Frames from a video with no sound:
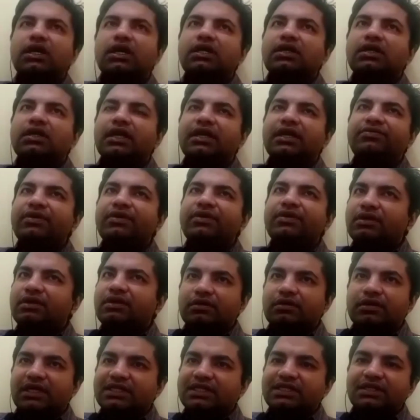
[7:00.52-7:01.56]
if you're
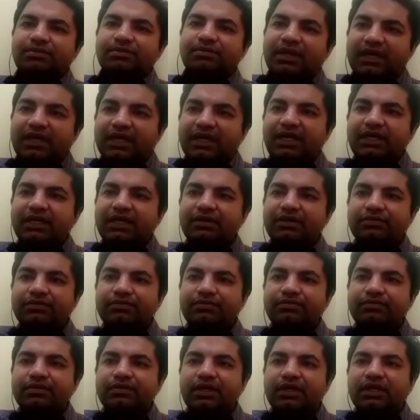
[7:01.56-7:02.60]
disciplined, right, in
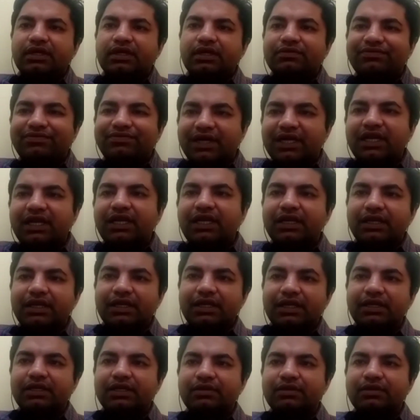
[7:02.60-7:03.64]
filing
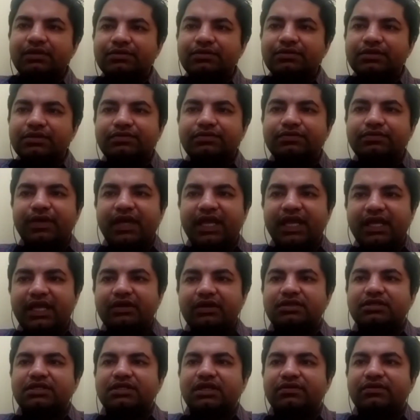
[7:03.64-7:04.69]
in terms of paying
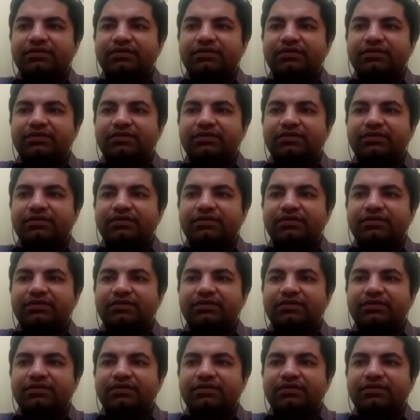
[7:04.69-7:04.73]
yourself